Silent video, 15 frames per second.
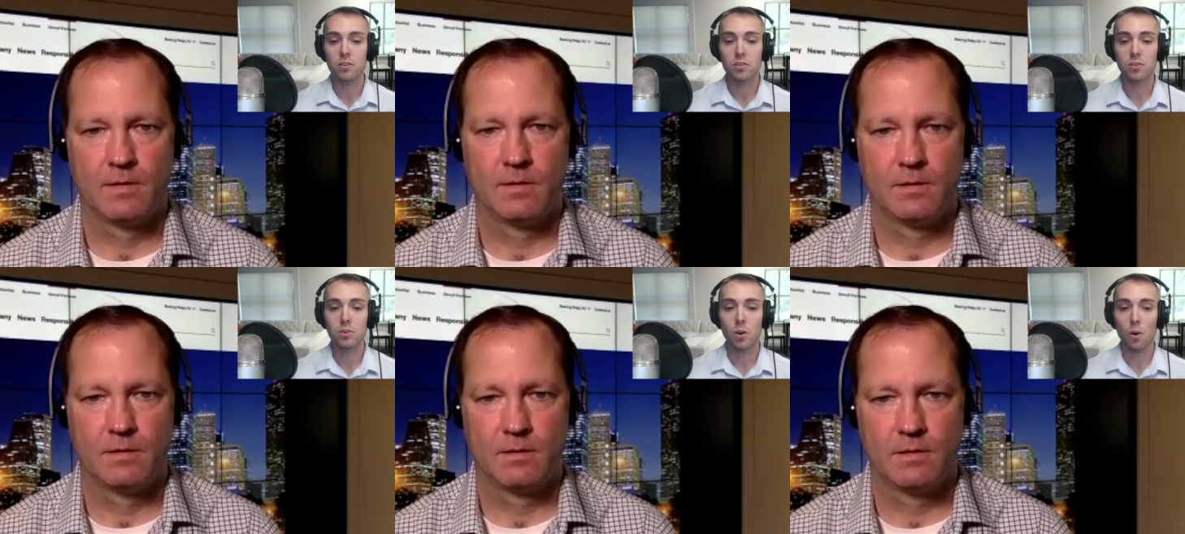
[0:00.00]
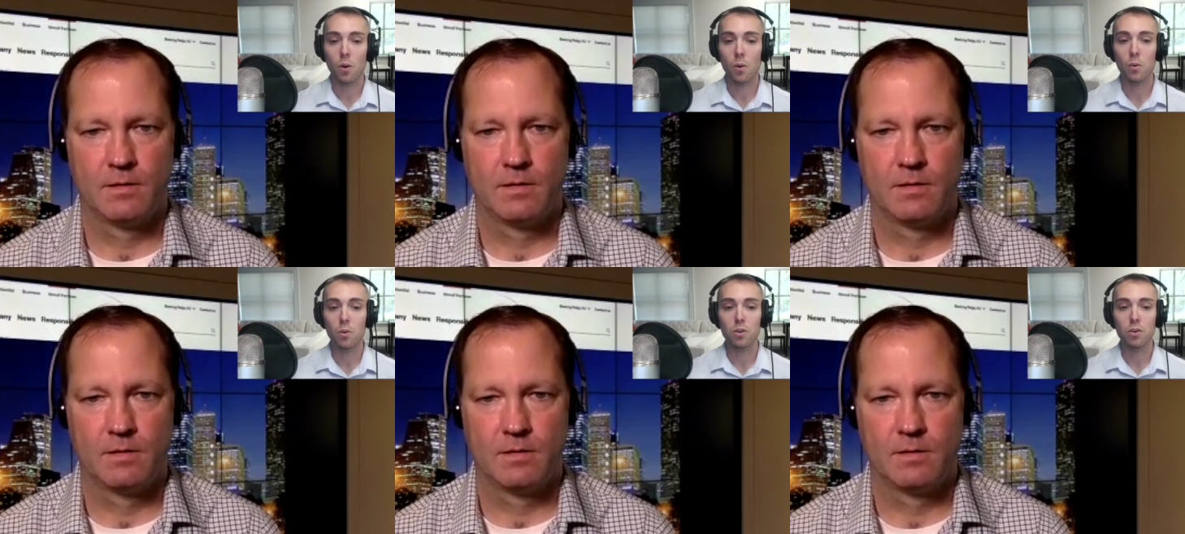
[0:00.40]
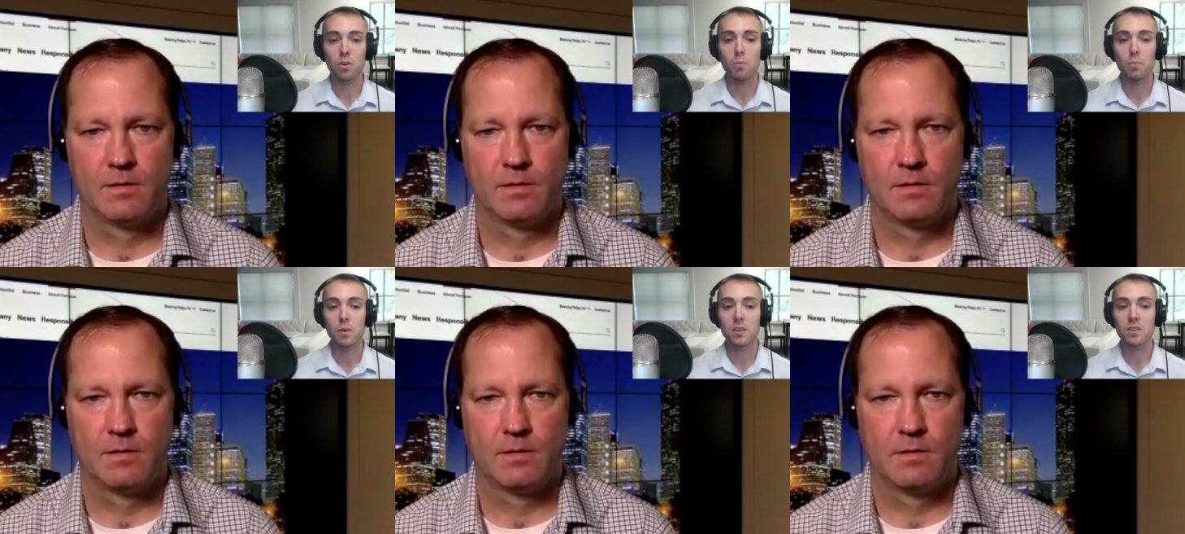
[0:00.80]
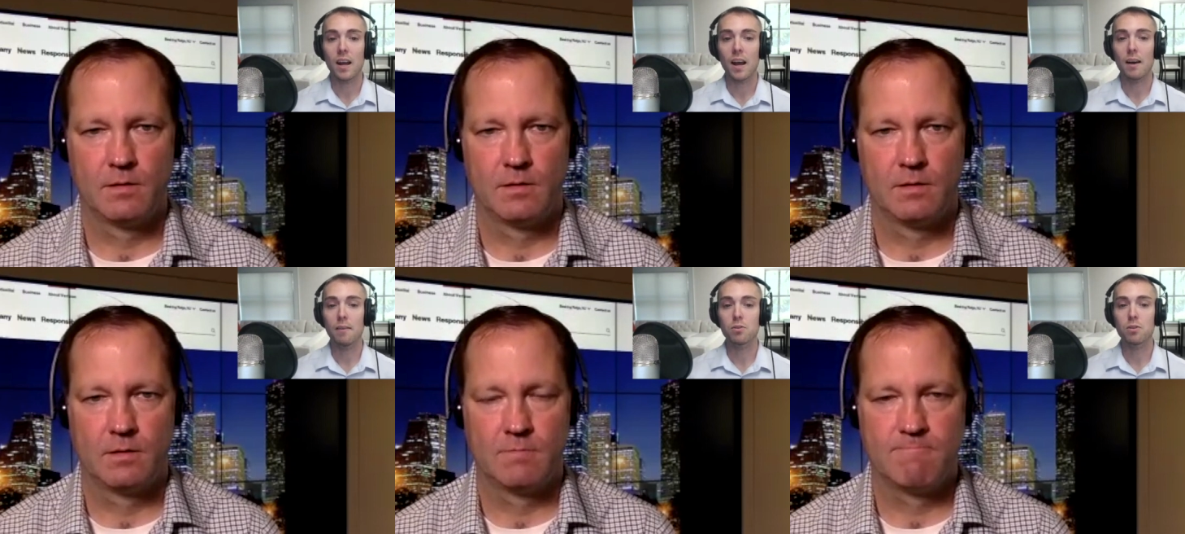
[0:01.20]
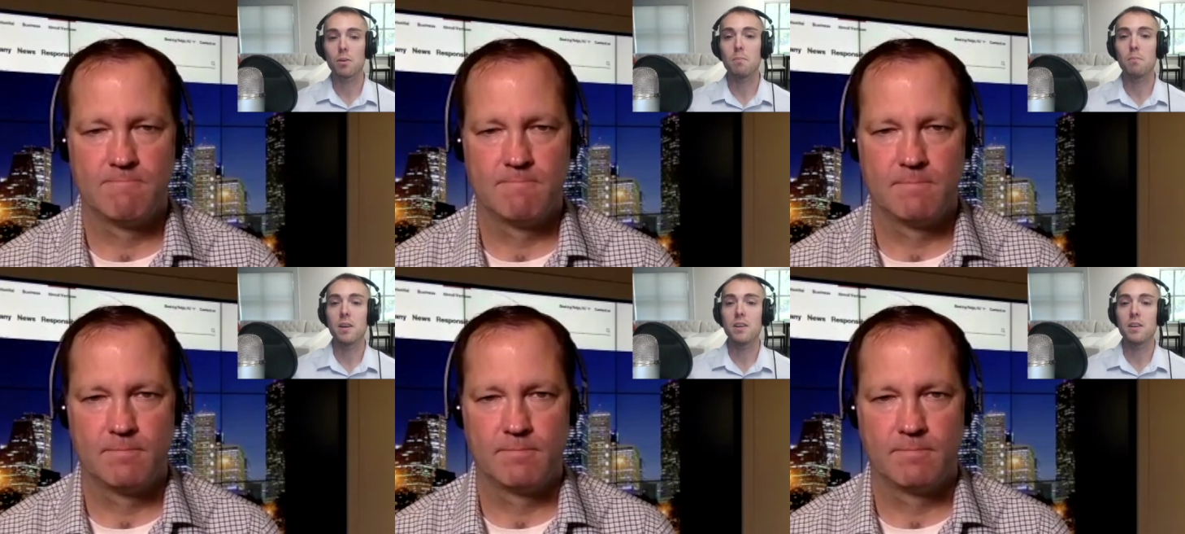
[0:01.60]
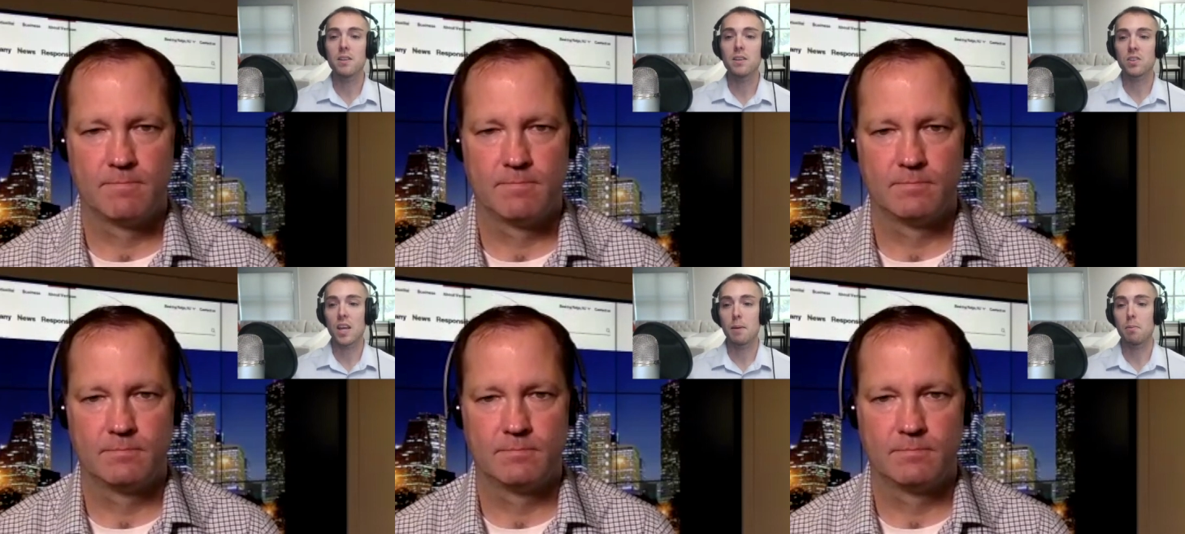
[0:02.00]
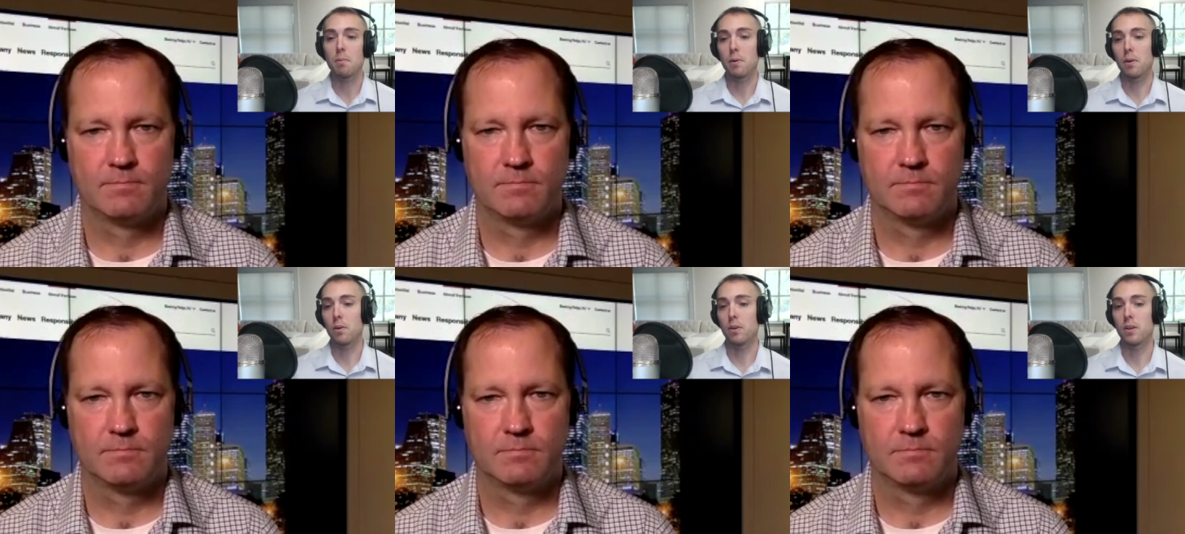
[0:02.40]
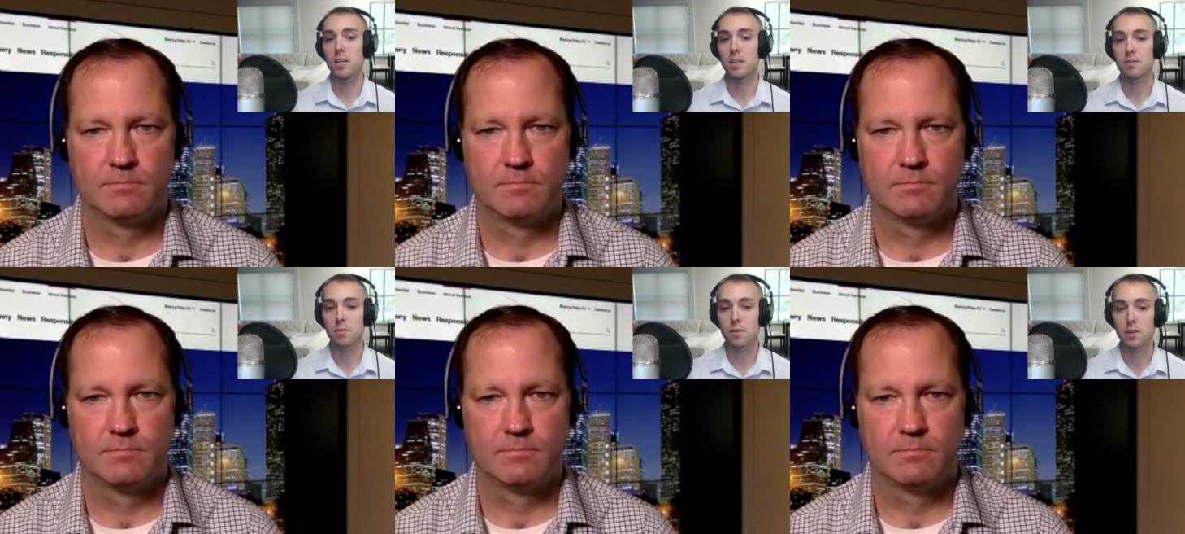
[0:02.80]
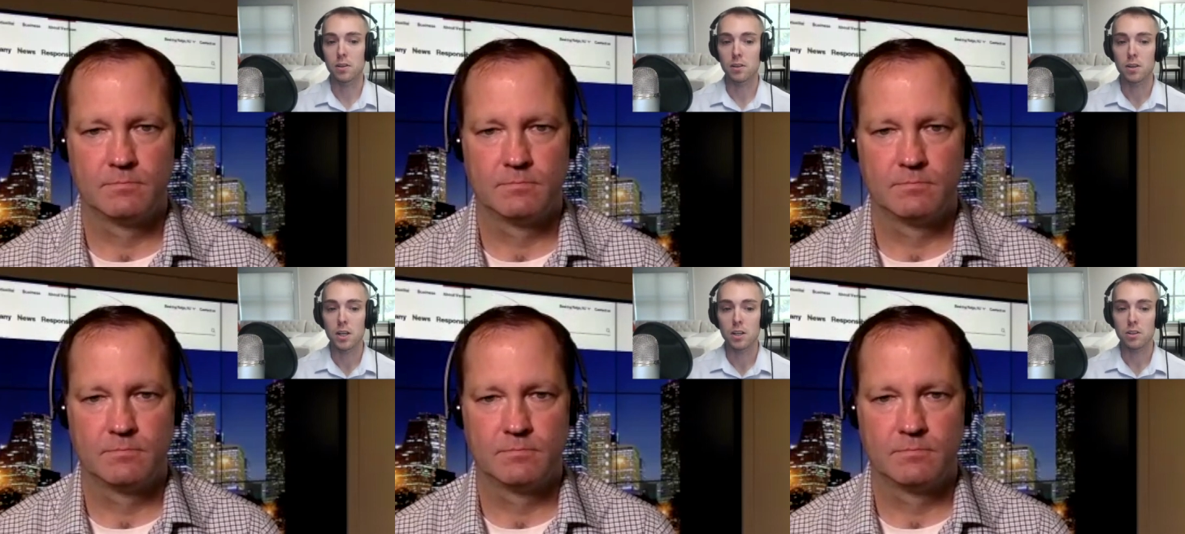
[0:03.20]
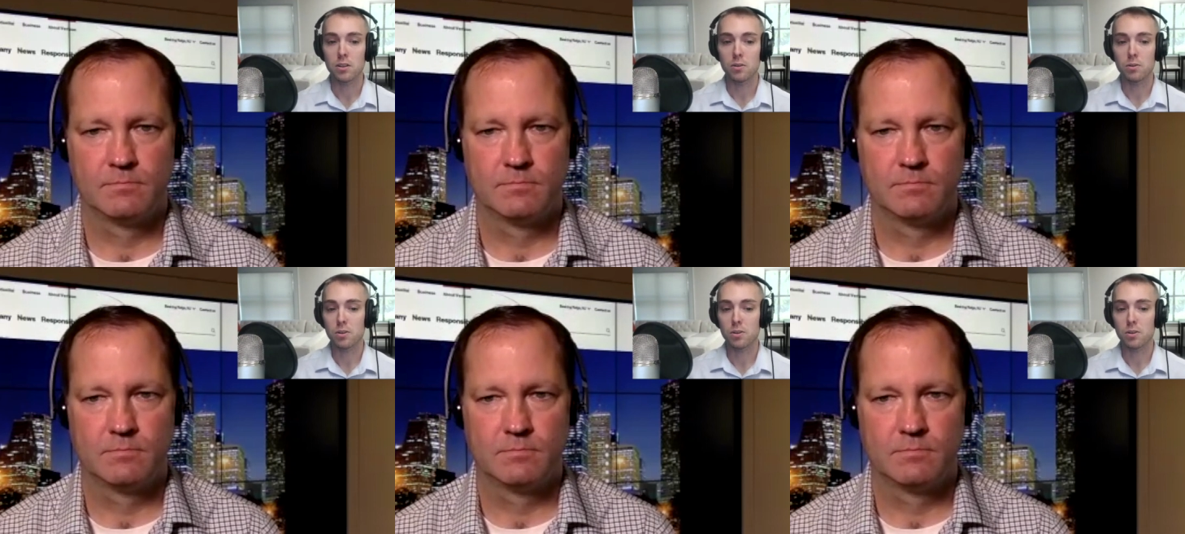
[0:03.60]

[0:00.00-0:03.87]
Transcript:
Speaker 1: And so you must have tremendous capabilities for,